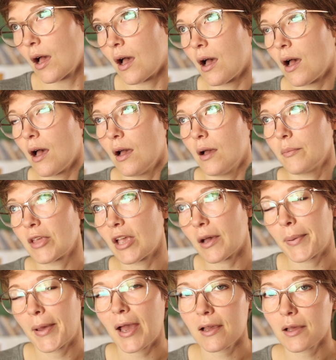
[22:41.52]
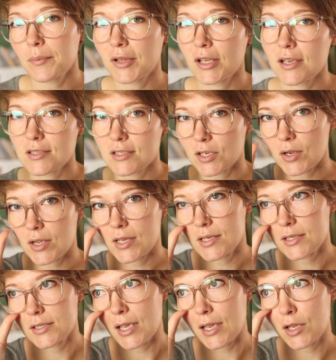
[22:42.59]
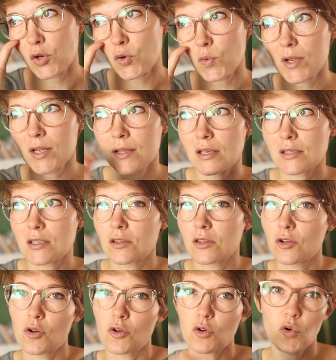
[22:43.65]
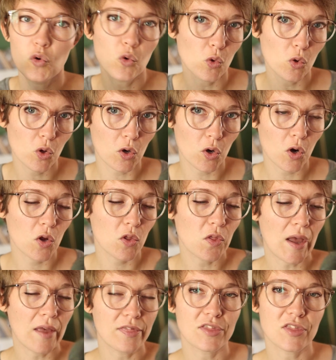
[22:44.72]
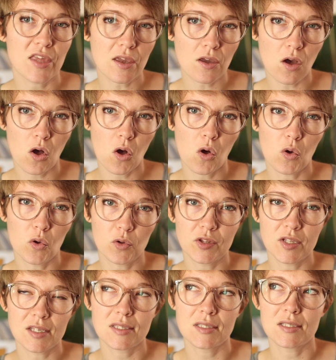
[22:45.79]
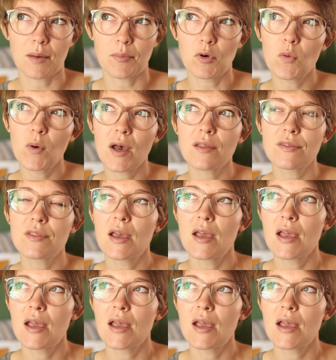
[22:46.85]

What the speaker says: The alpaca blaze, there is a green that's a little cooler that I think I'll hold this double with.